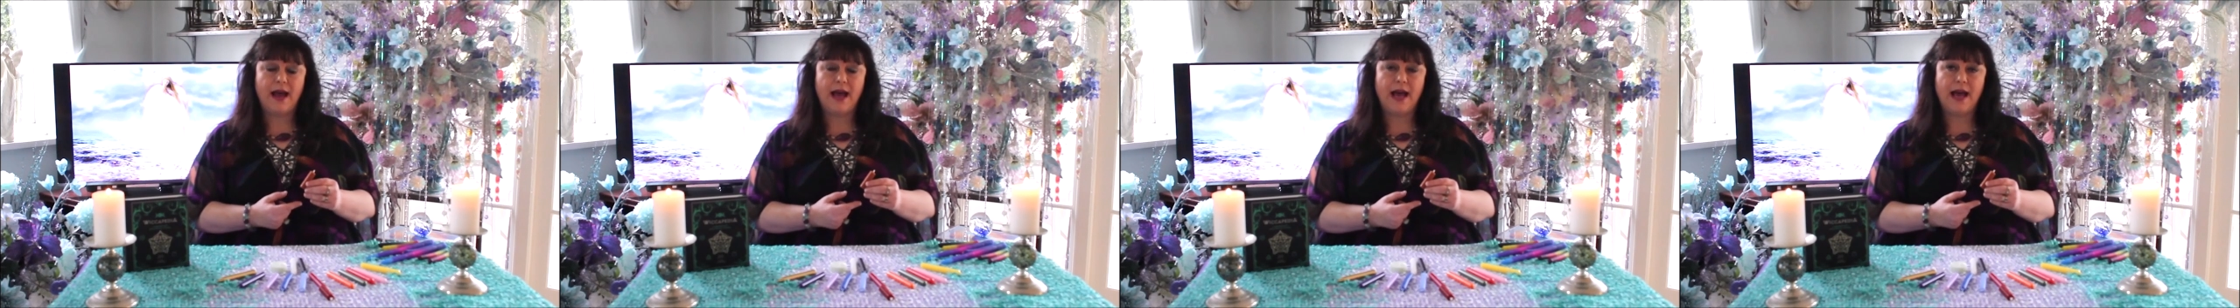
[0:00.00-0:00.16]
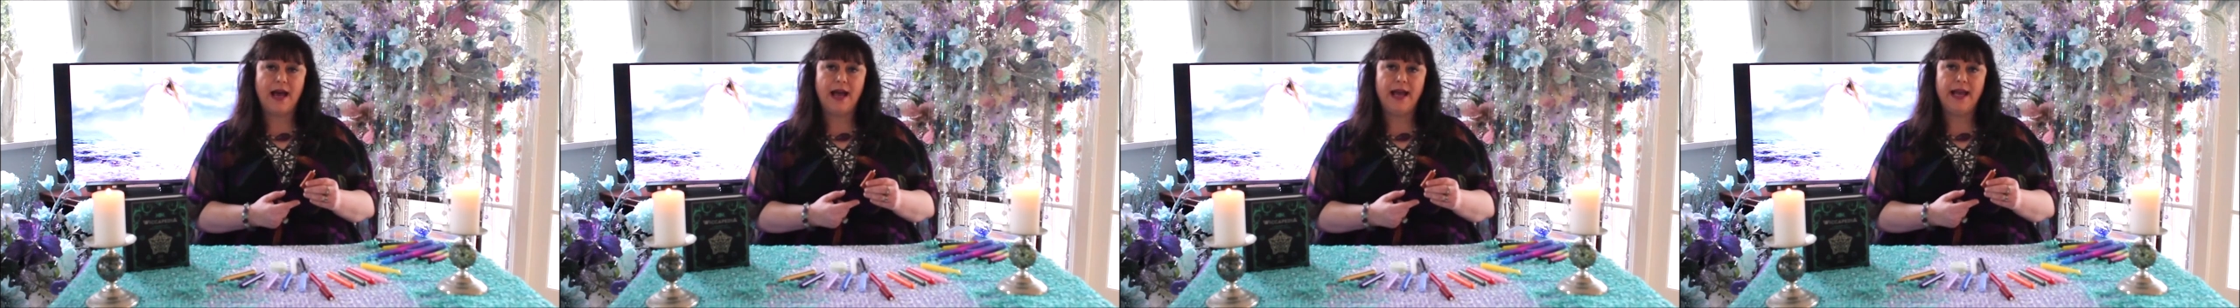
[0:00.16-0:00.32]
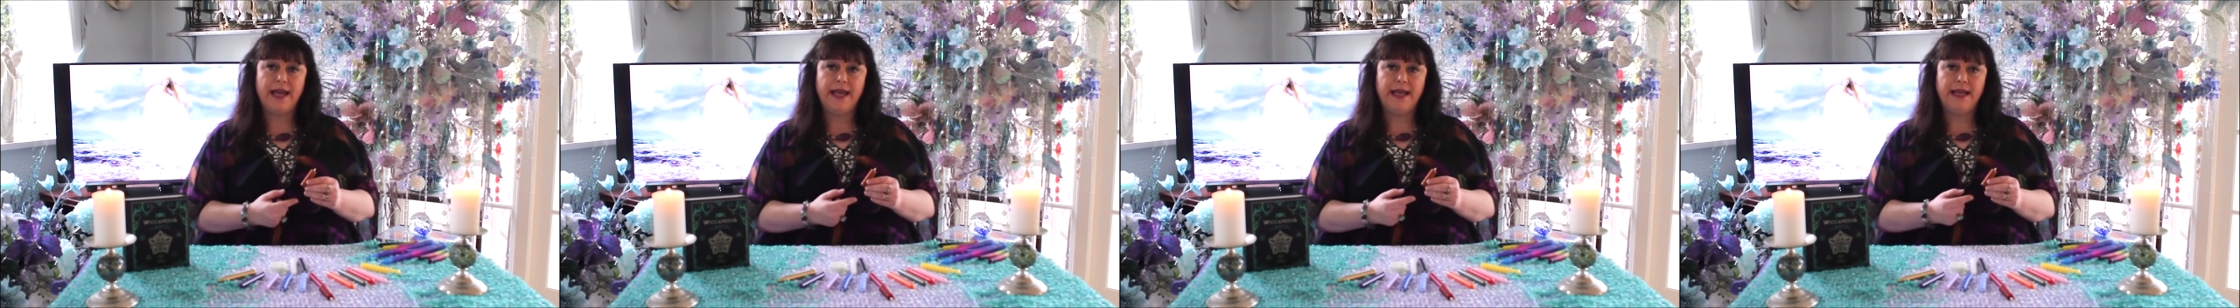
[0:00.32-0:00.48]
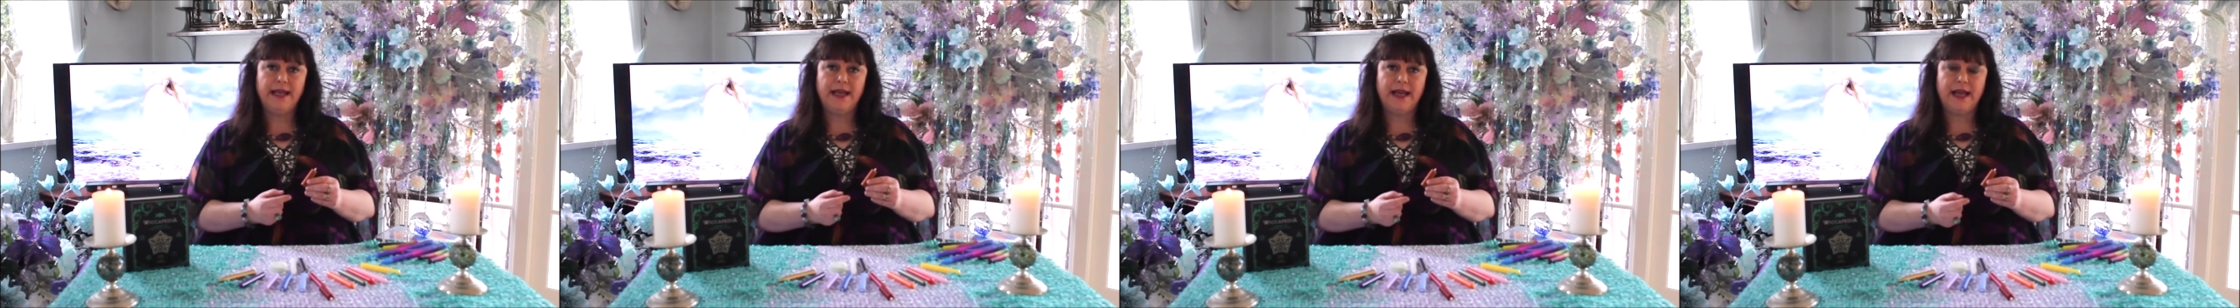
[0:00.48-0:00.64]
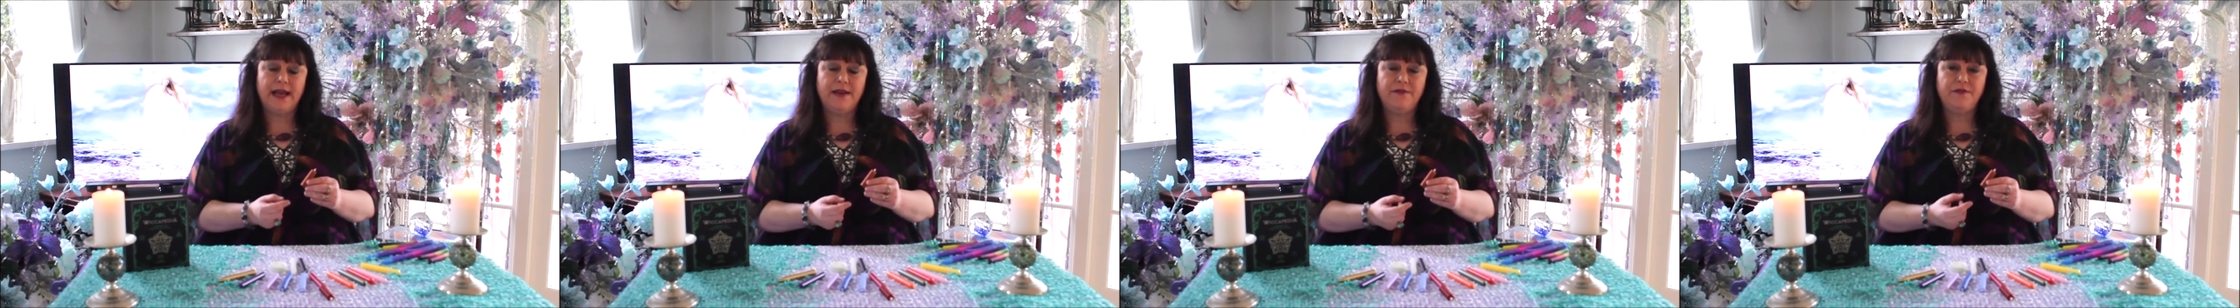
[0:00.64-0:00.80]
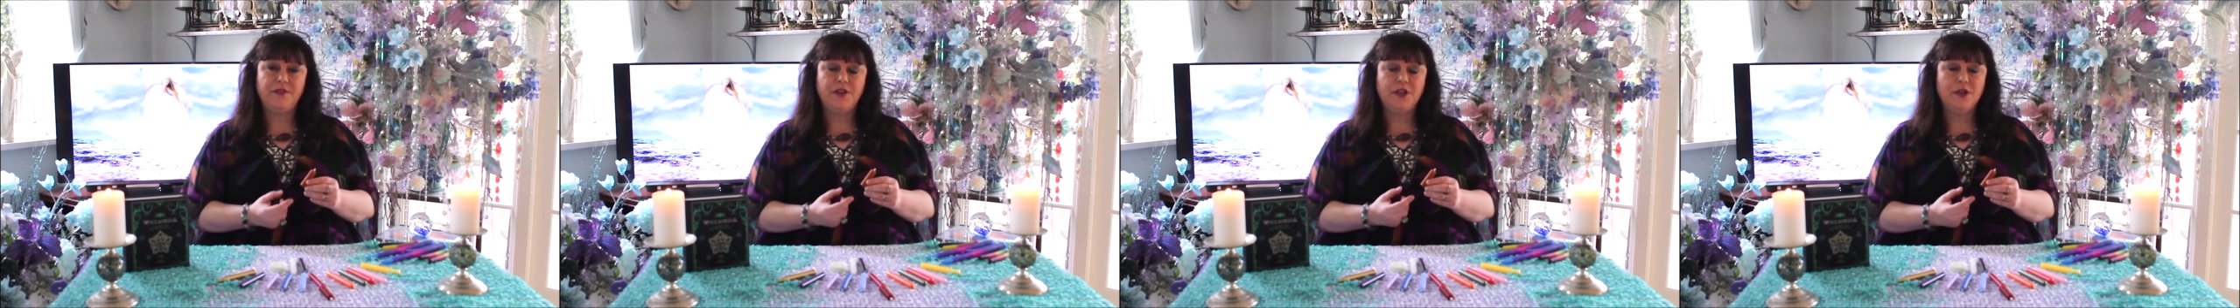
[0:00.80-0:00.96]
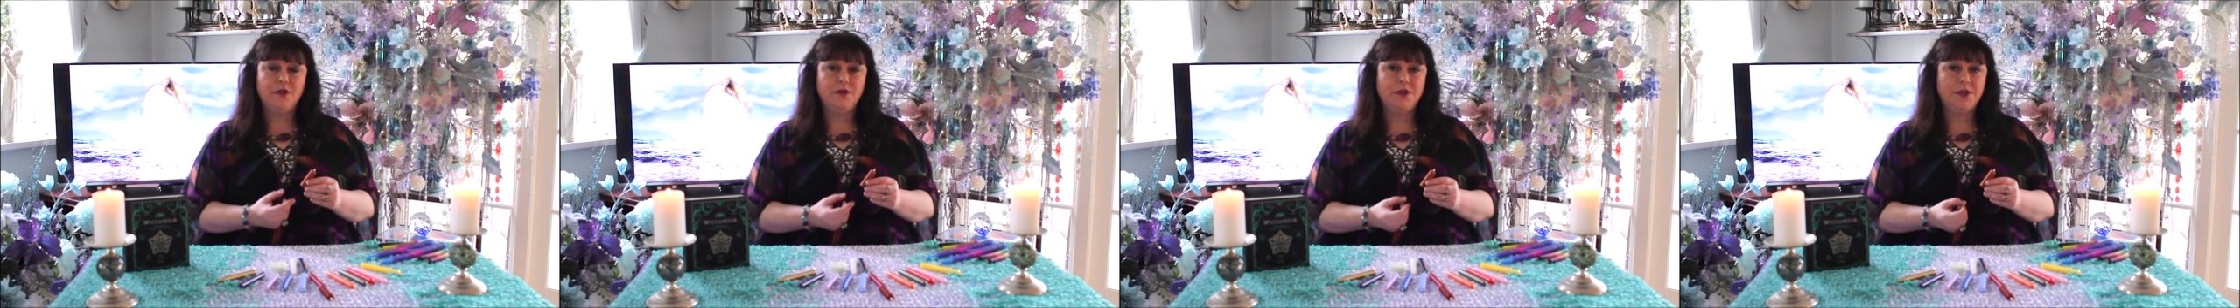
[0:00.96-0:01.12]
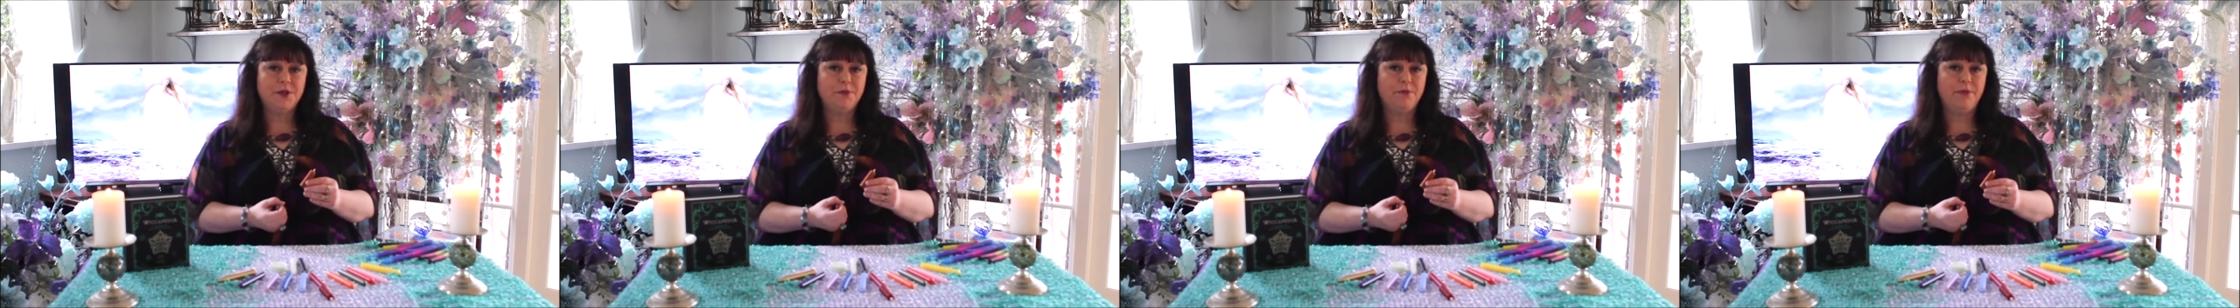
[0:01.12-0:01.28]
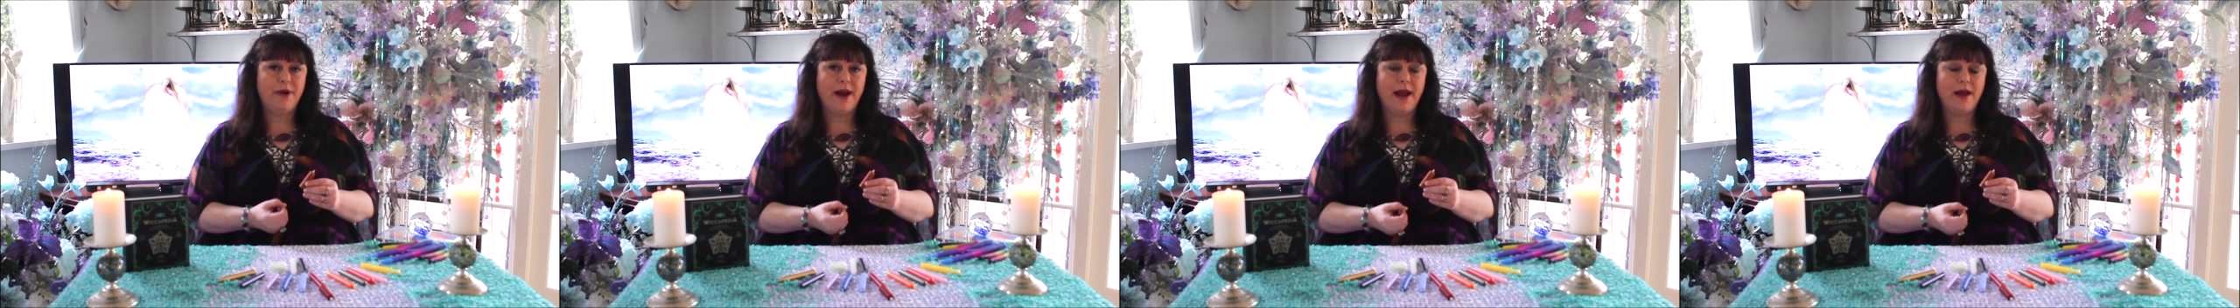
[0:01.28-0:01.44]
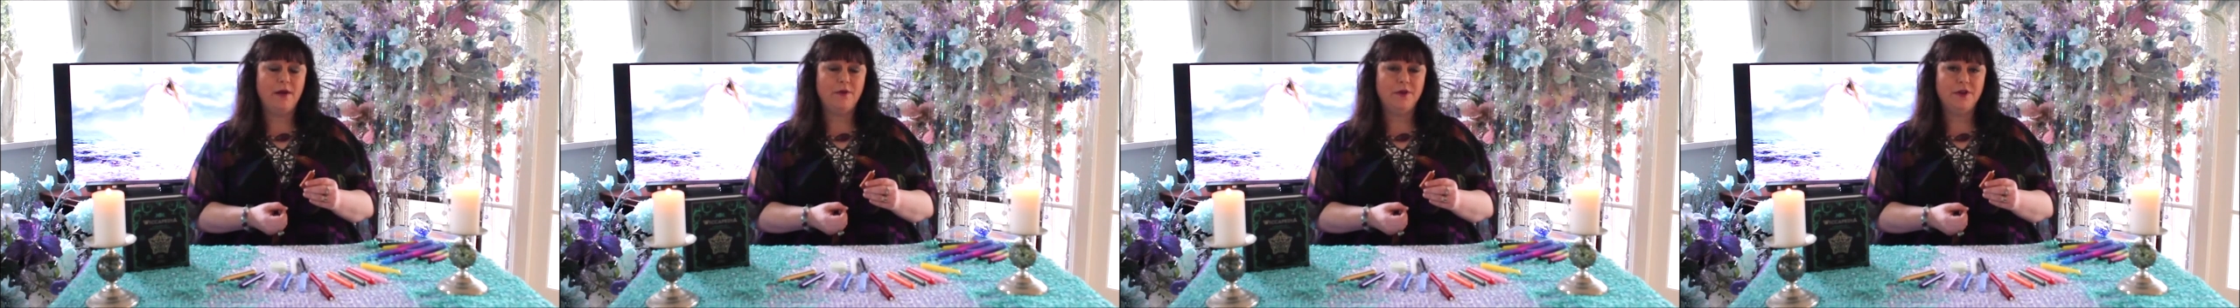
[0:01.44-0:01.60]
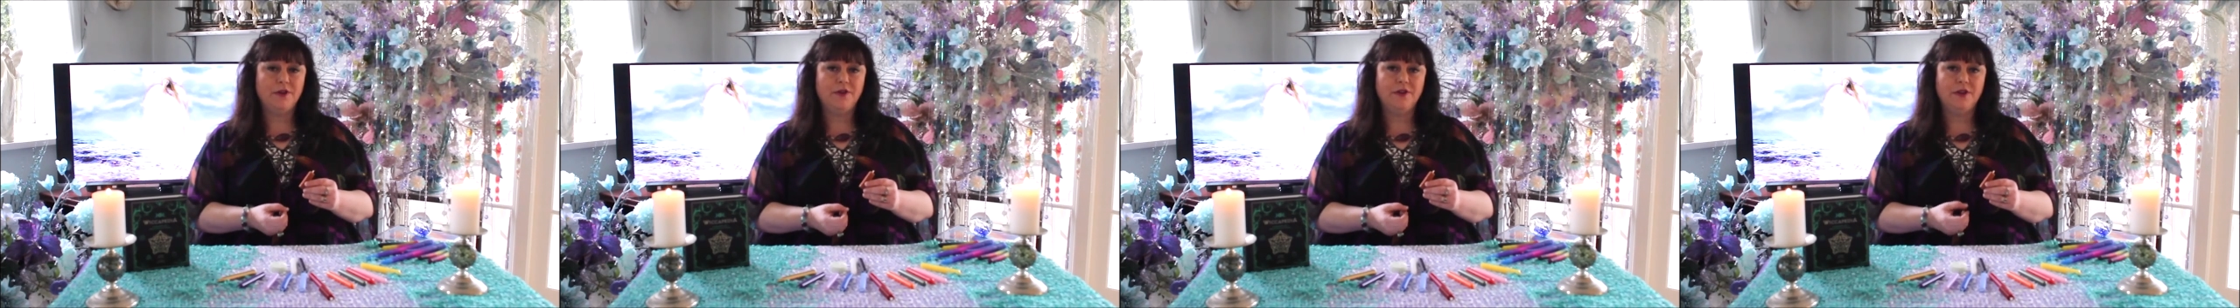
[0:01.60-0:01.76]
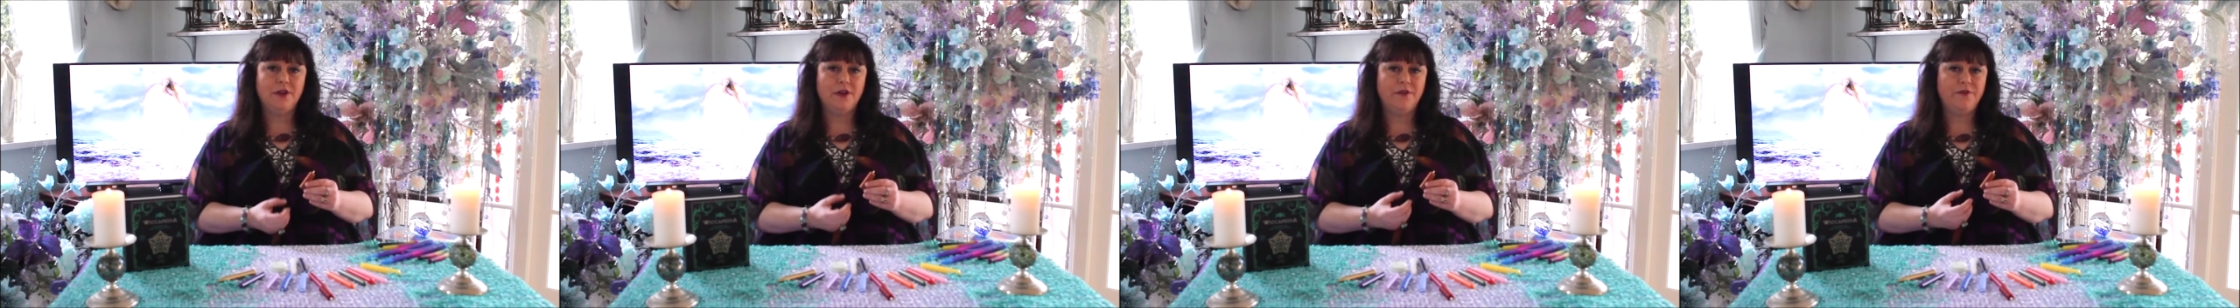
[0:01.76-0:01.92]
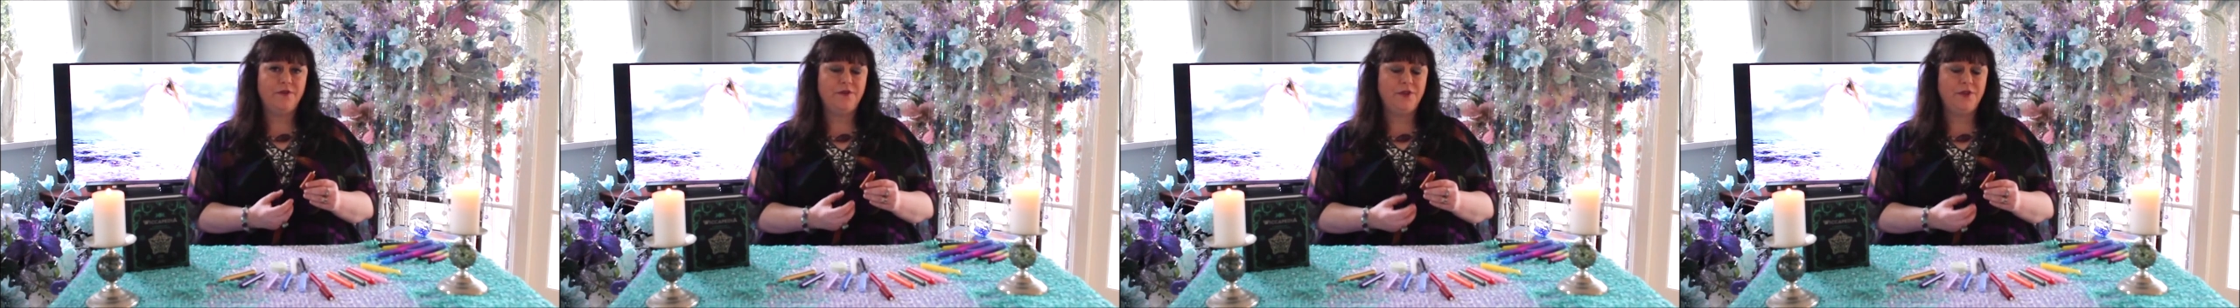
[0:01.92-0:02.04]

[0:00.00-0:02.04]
I have used brown on a